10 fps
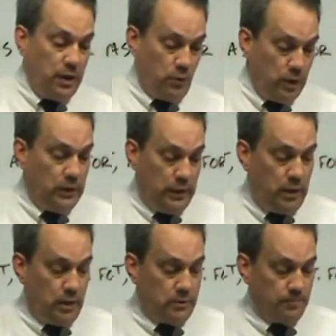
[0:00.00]
it really
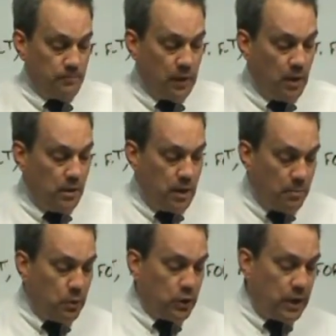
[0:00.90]
is.
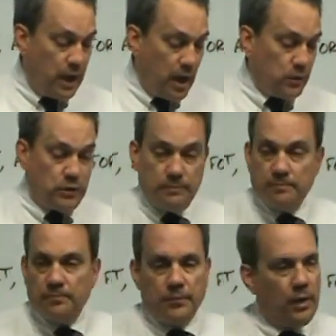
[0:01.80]
Numbered accounts,
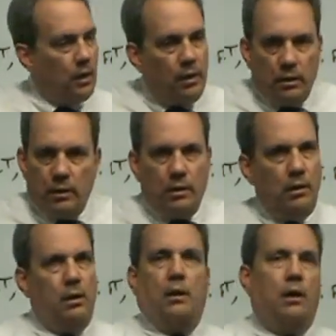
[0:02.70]

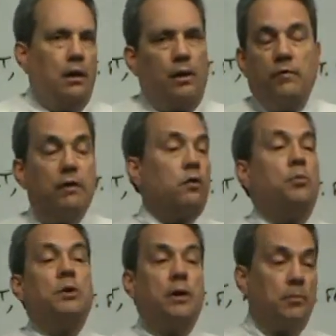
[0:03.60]
I've never
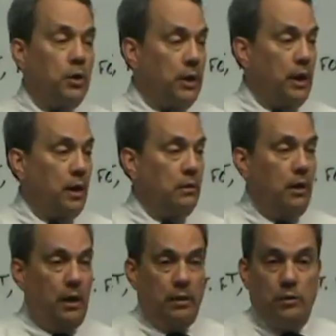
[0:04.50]
opened a numbered account,
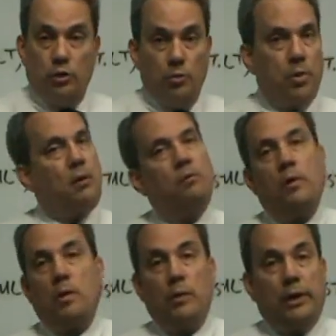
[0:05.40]
and you probably
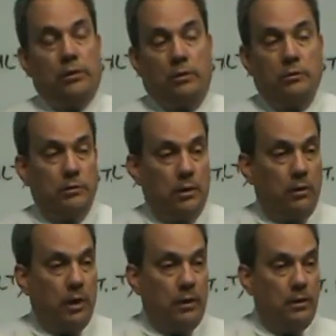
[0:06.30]
won't either, all
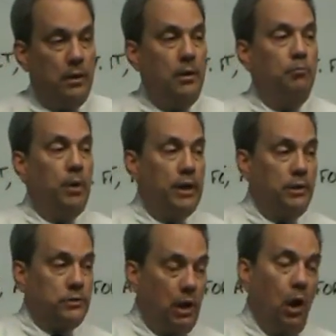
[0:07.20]
right? But
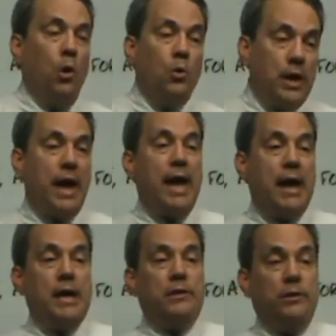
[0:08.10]
it's
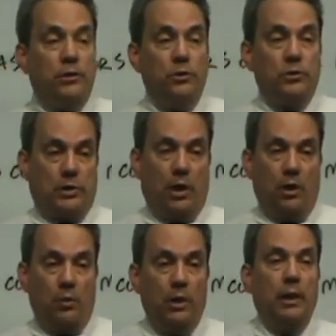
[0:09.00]
okay to do
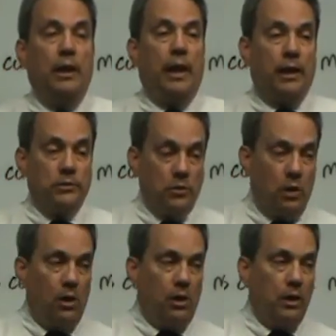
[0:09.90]
so as
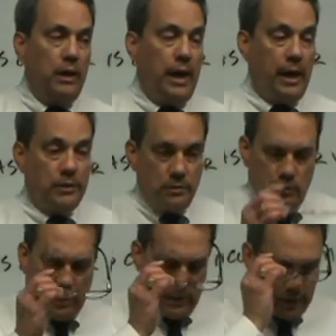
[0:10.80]
long as,
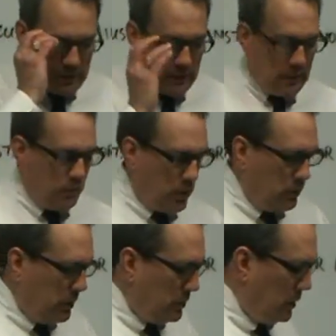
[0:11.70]
well, let's see, what do
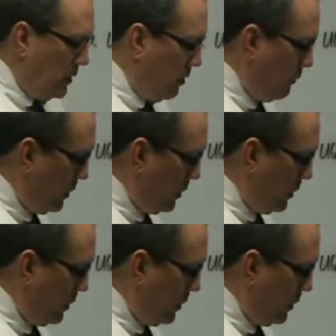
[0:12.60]
we see over